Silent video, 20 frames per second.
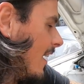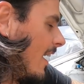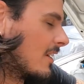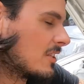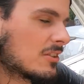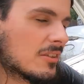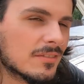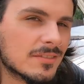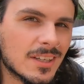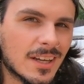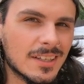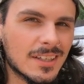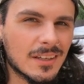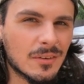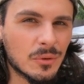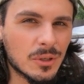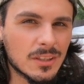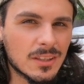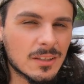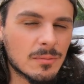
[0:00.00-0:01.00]
I should have done
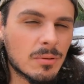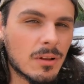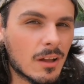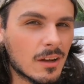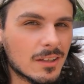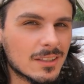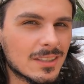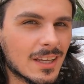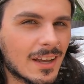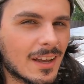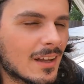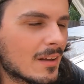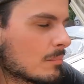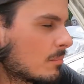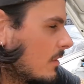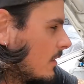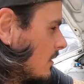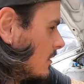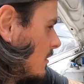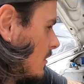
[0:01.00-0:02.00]
that with the plugs
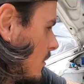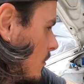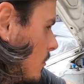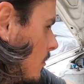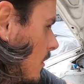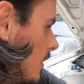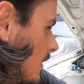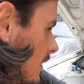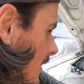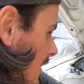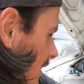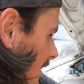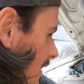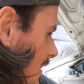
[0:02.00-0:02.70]
out, but you know what?